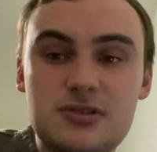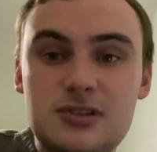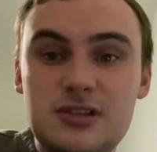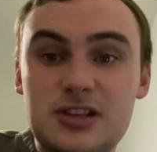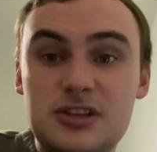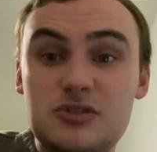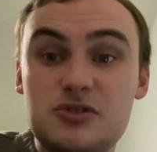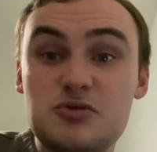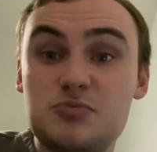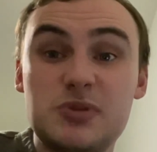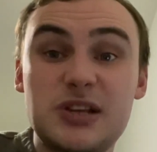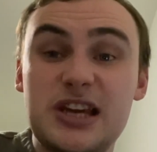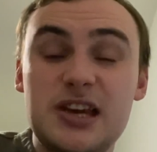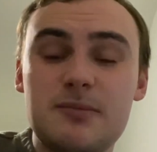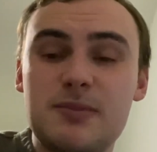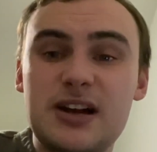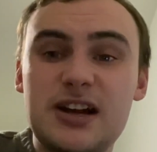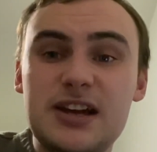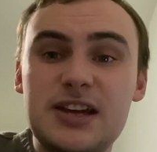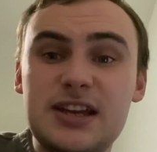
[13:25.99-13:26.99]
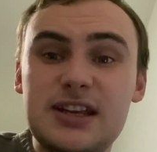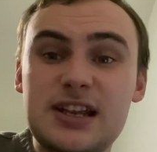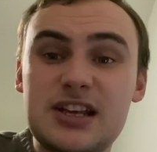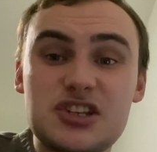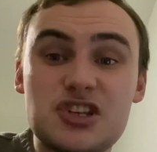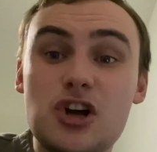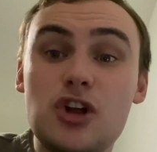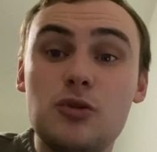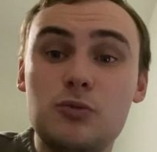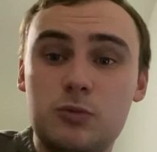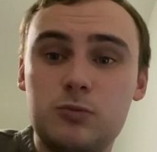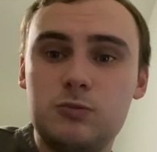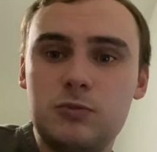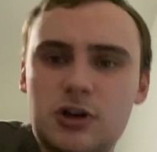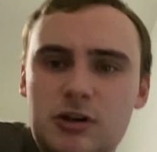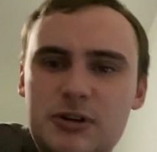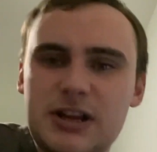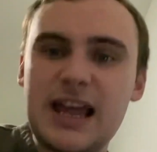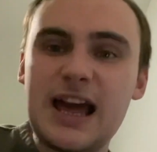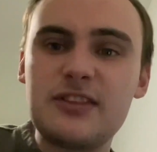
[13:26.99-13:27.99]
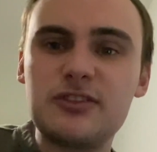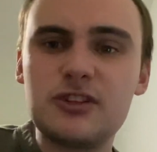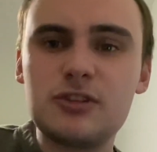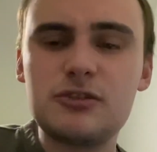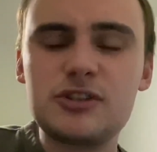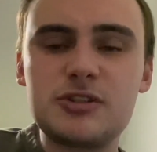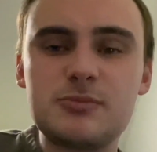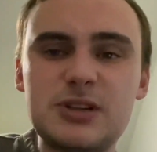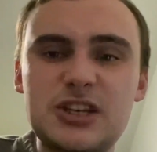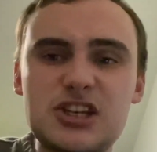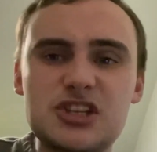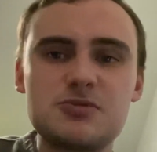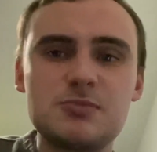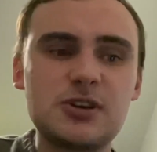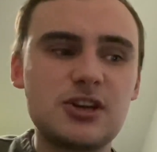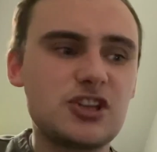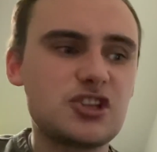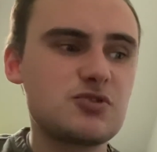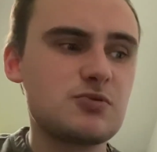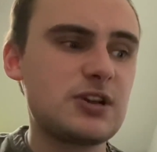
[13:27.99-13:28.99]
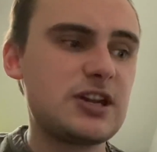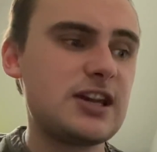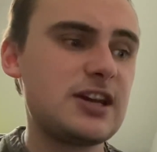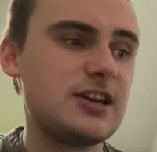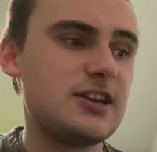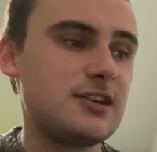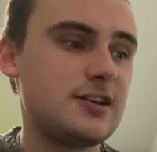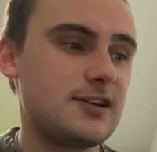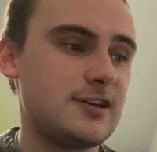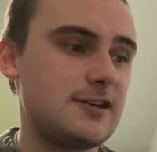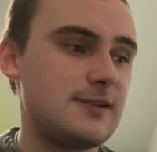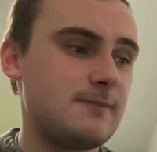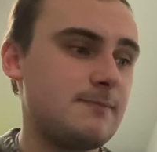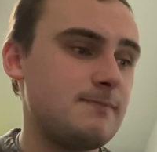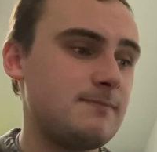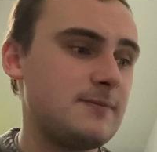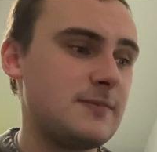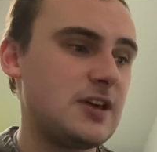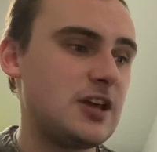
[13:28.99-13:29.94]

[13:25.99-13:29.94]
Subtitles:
Let's play it by ear. That's all we can do at the minute, to be honest with you.